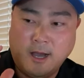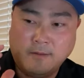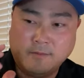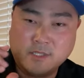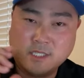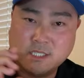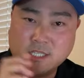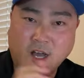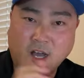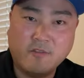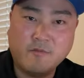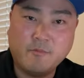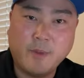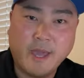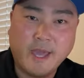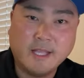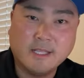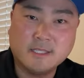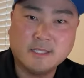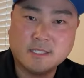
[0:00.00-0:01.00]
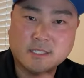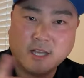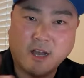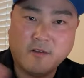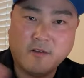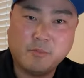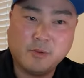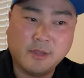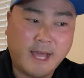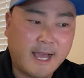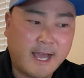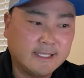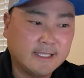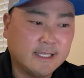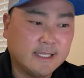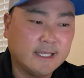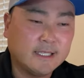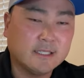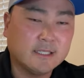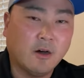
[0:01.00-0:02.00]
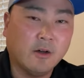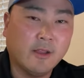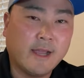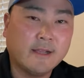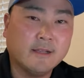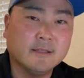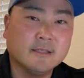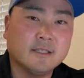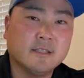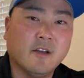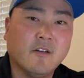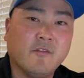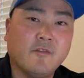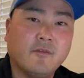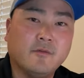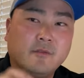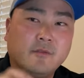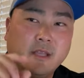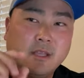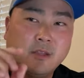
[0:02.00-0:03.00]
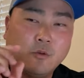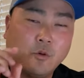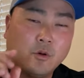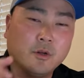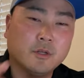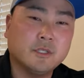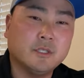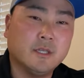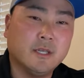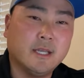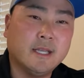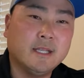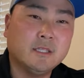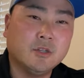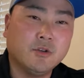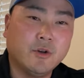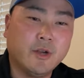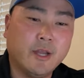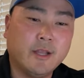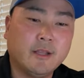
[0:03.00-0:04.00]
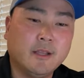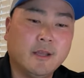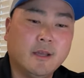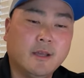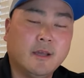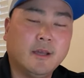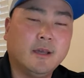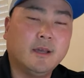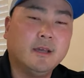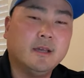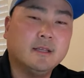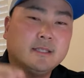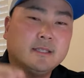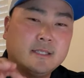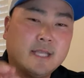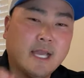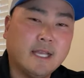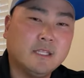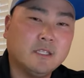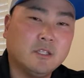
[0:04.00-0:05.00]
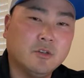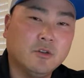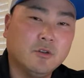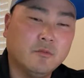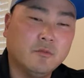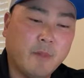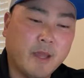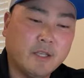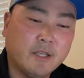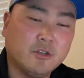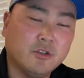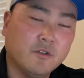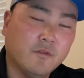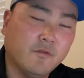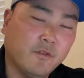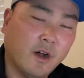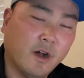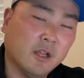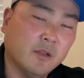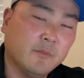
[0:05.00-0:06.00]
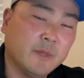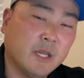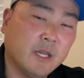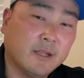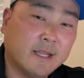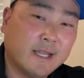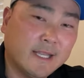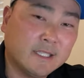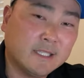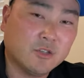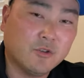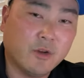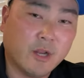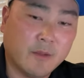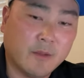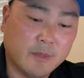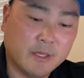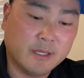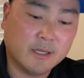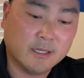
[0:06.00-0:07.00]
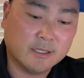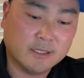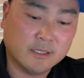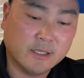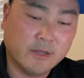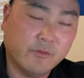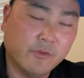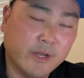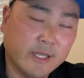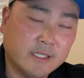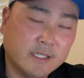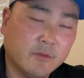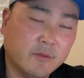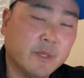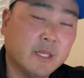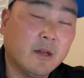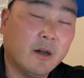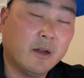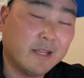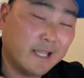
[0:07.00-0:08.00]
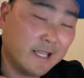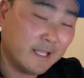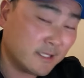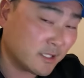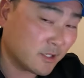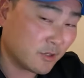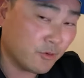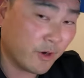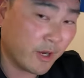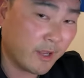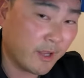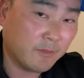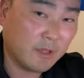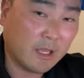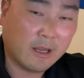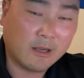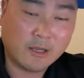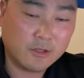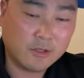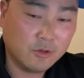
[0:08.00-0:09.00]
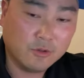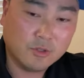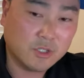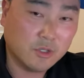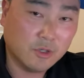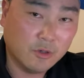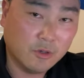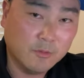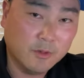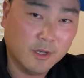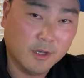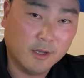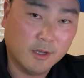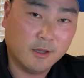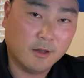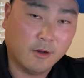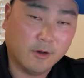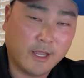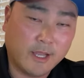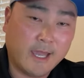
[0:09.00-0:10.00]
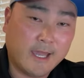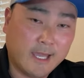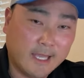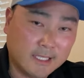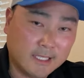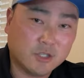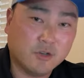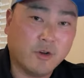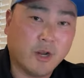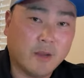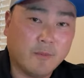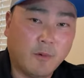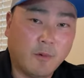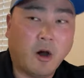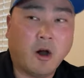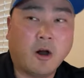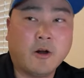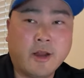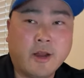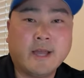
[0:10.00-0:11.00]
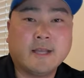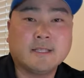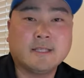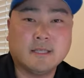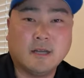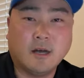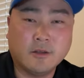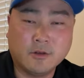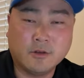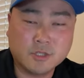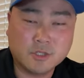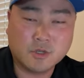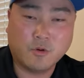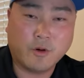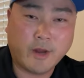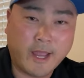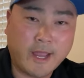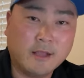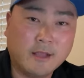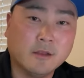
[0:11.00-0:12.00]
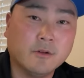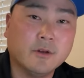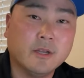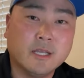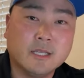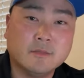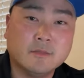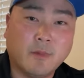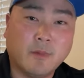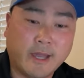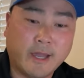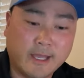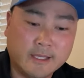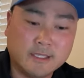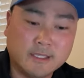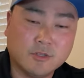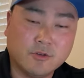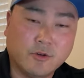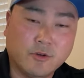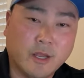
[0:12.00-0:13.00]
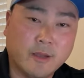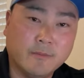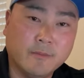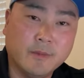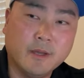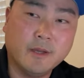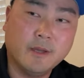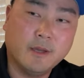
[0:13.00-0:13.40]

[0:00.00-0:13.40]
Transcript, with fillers: soft baits, soft plastics, all that good stuff. In order to enter it, stay tuned. Make sure you follow me on Instagram because the giveaway is going to be on Instagram, not on YouTube. Okay, Instagram, rx_angler is my Instagram